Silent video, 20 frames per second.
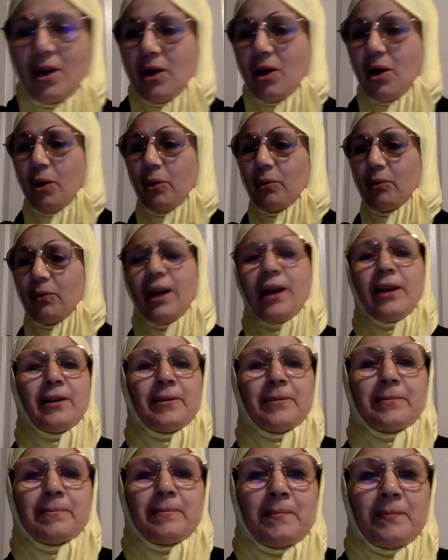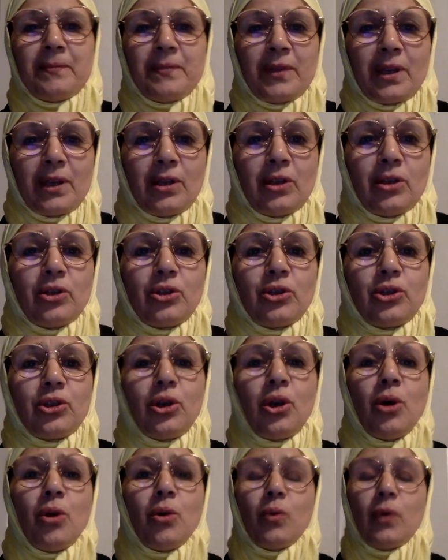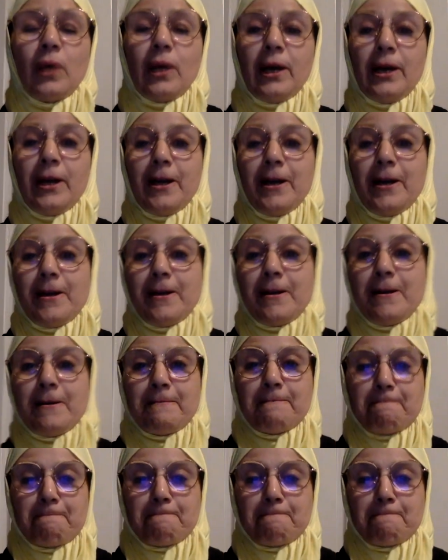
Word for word: all right so uh,